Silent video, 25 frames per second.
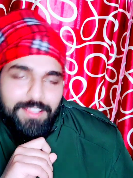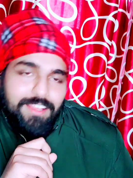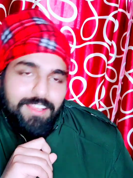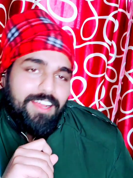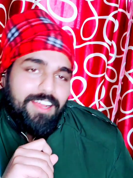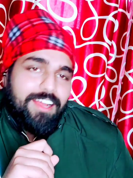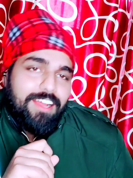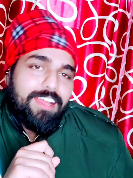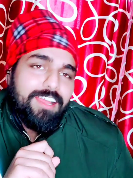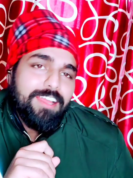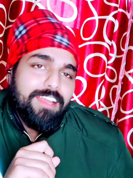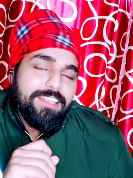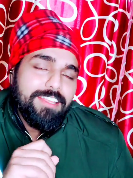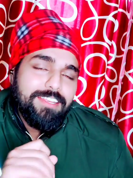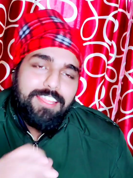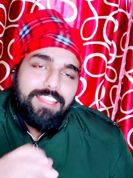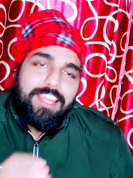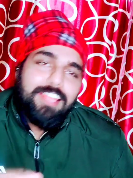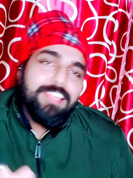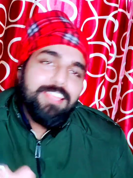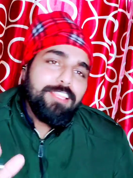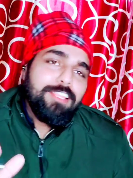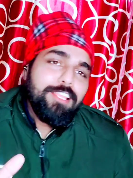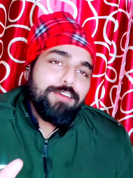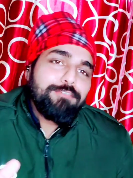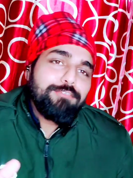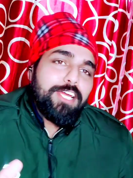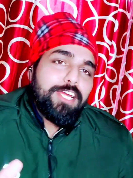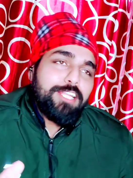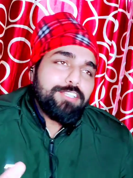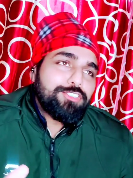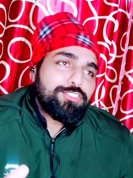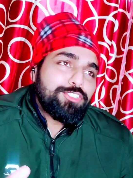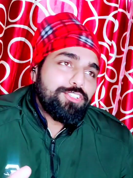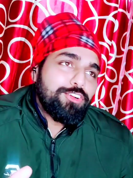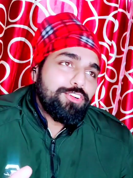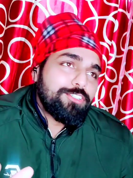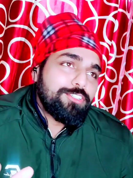I really love that
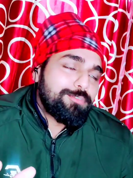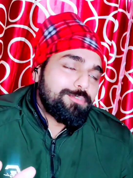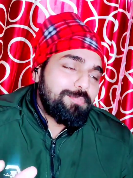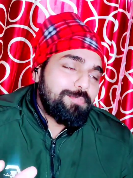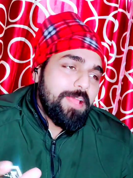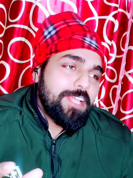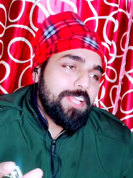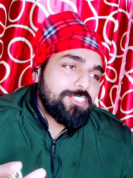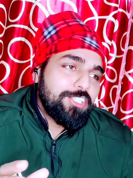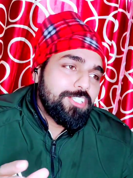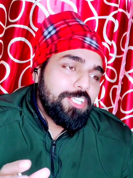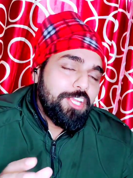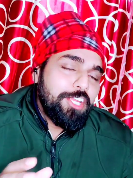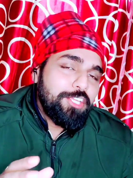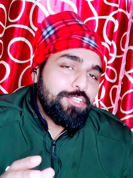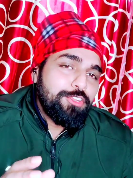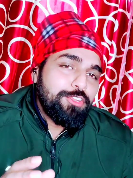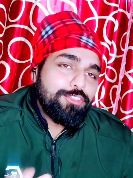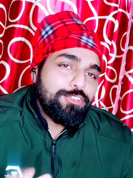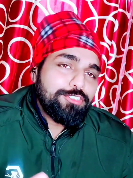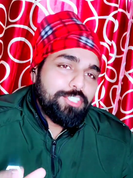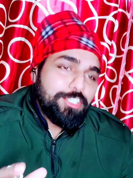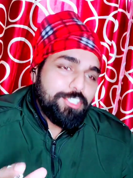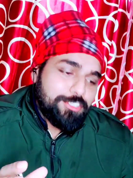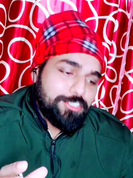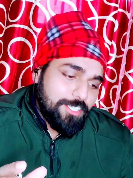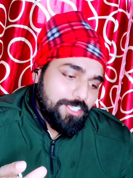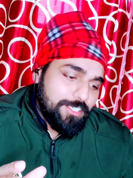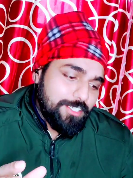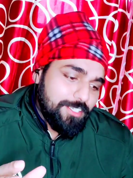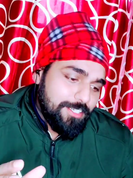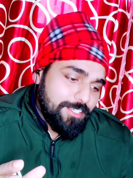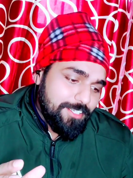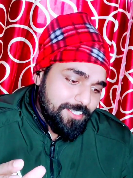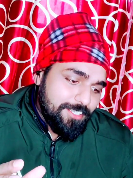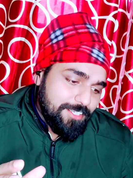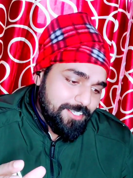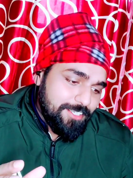show, especially Indosiar
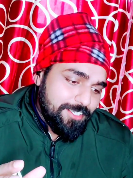channel.